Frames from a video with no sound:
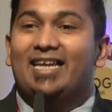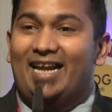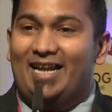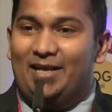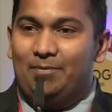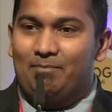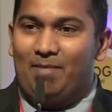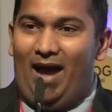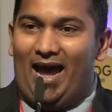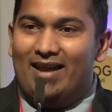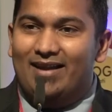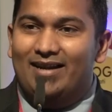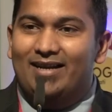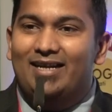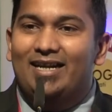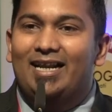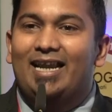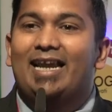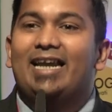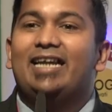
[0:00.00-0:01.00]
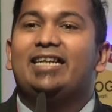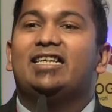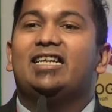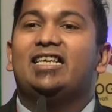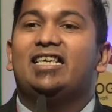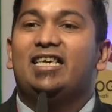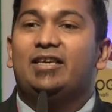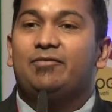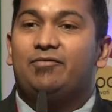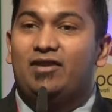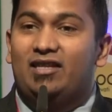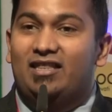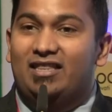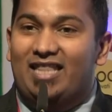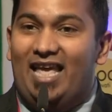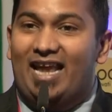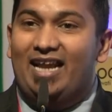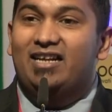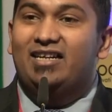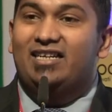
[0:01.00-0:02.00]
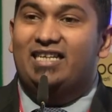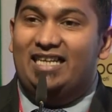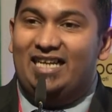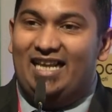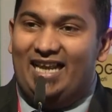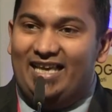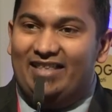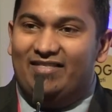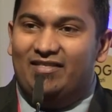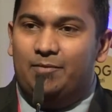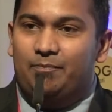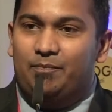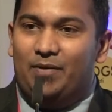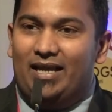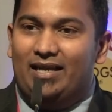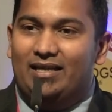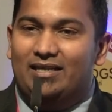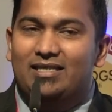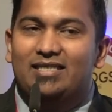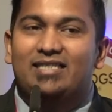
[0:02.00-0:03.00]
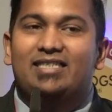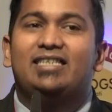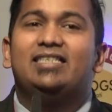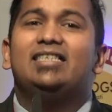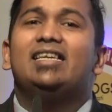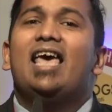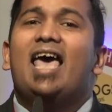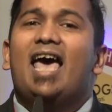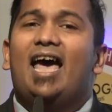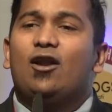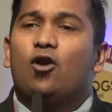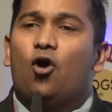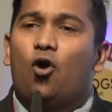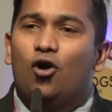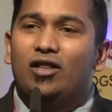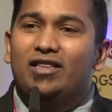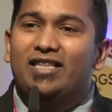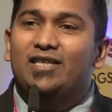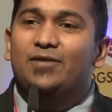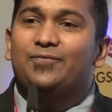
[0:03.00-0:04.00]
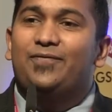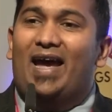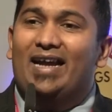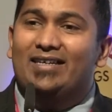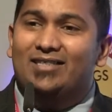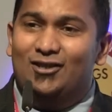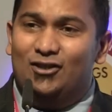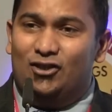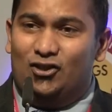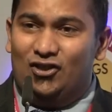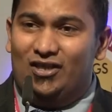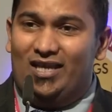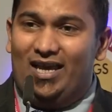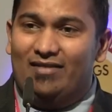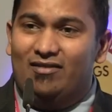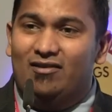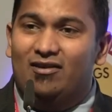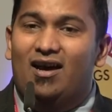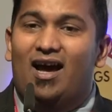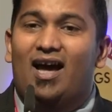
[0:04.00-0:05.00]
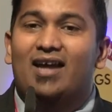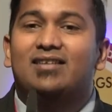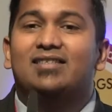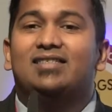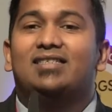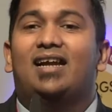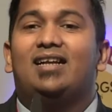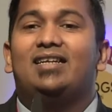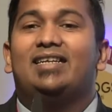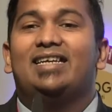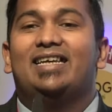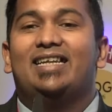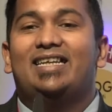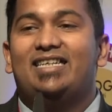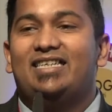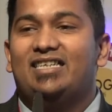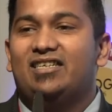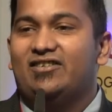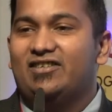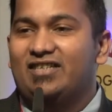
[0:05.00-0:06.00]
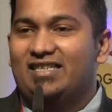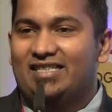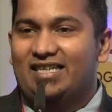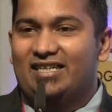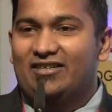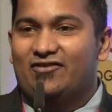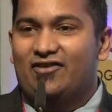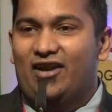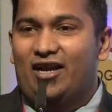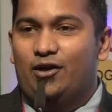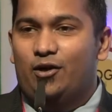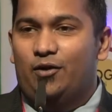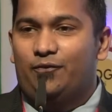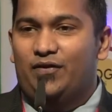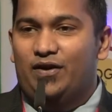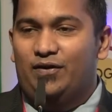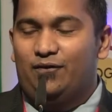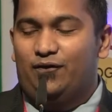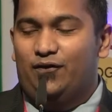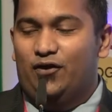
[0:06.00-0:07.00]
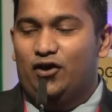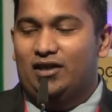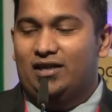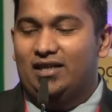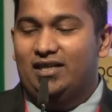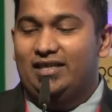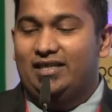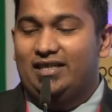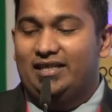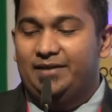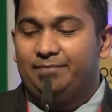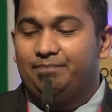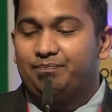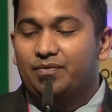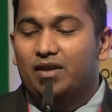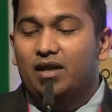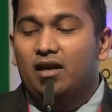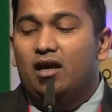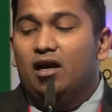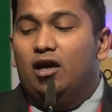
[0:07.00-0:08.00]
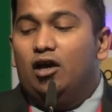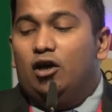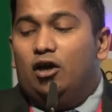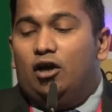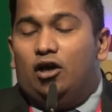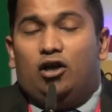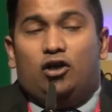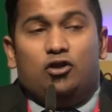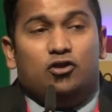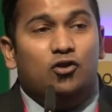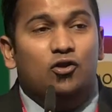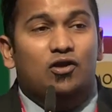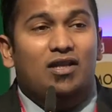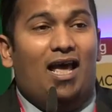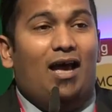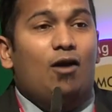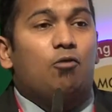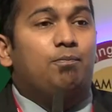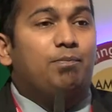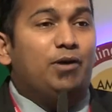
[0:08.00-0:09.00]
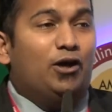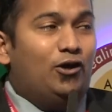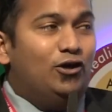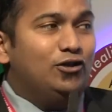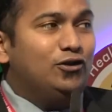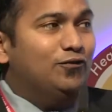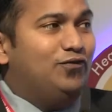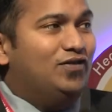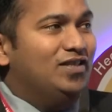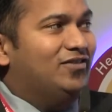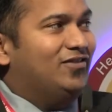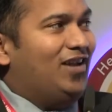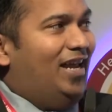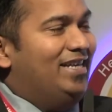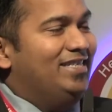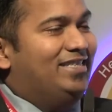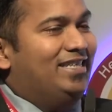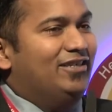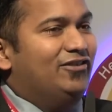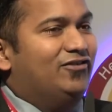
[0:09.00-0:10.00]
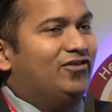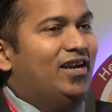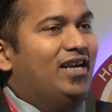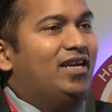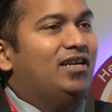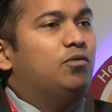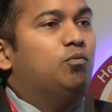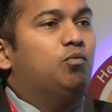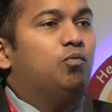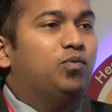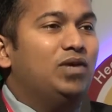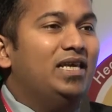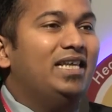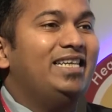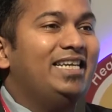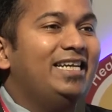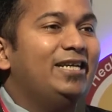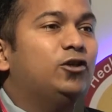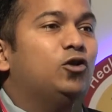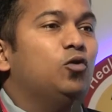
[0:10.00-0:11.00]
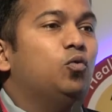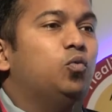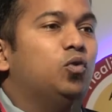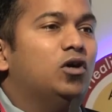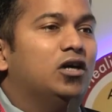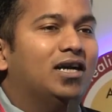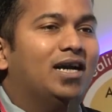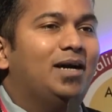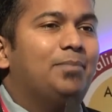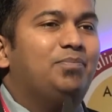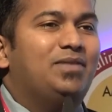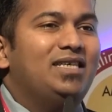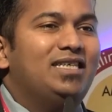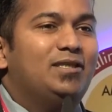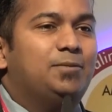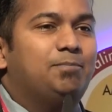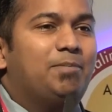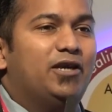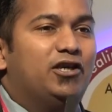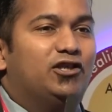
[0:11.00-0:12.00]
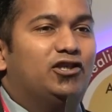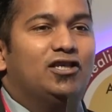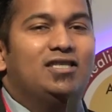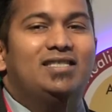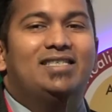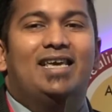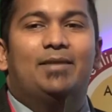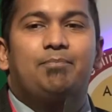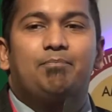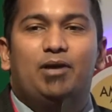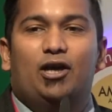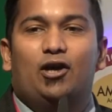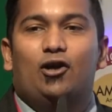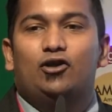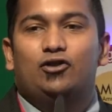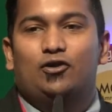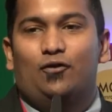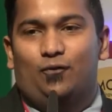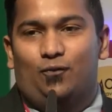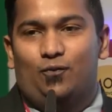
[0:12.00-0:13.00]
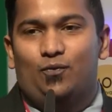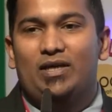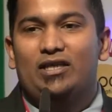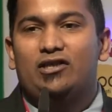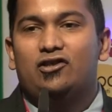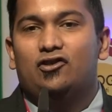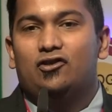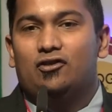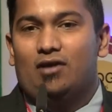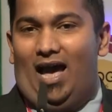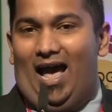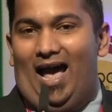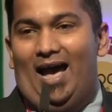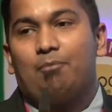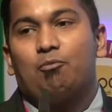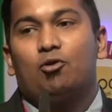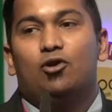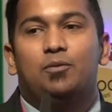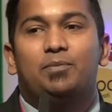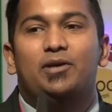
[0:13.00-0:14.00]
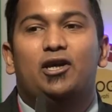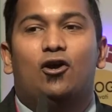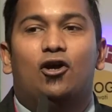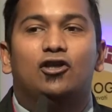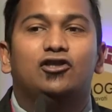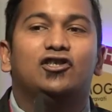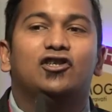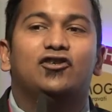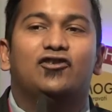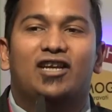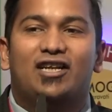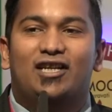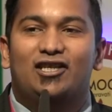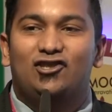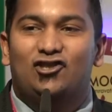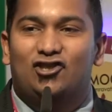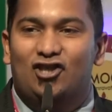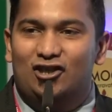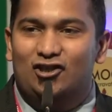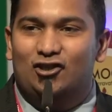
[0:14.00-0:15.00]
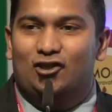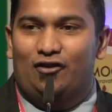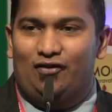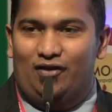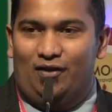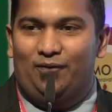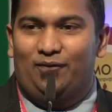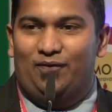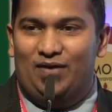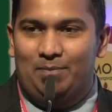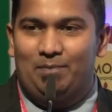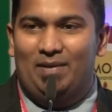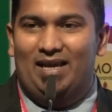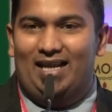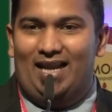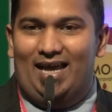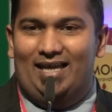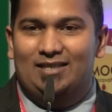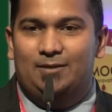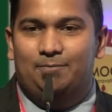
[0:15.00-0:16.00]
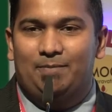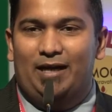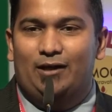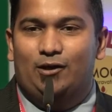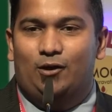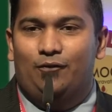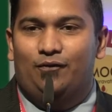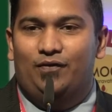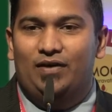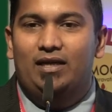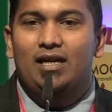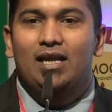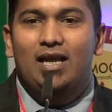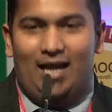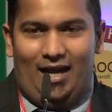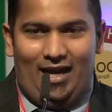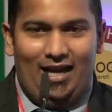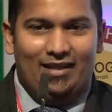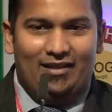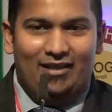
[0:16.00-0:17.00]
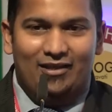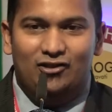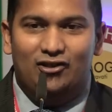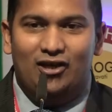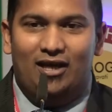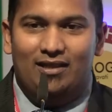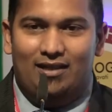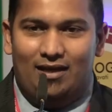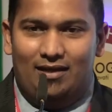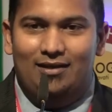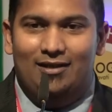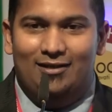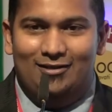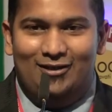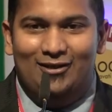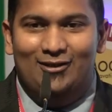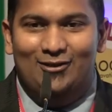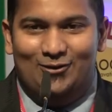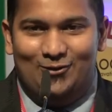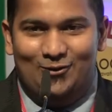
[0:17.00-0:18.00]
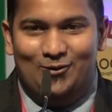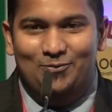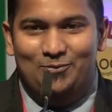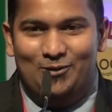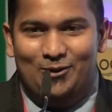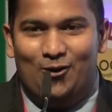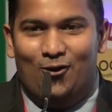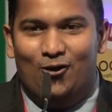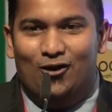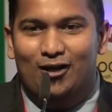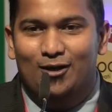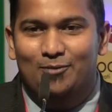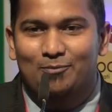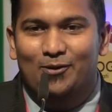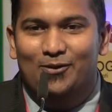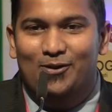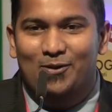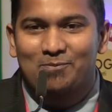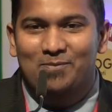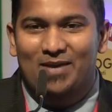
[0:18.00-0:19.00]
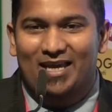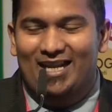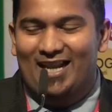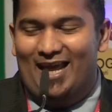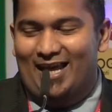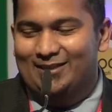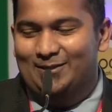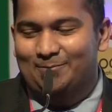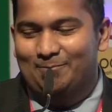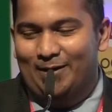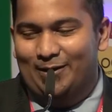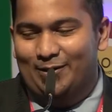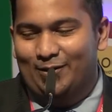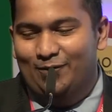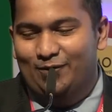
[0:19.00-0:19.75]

getting married late, even then delaying the pregnancies. And all these factors together are resulting in an increasing trend of infertility. So now, because of this rising trend, we need to work up these patients, and because of which I'm going to be concentrating just on the female aspect of it, and I think Chaitanya sir is going to be talking about the male aspect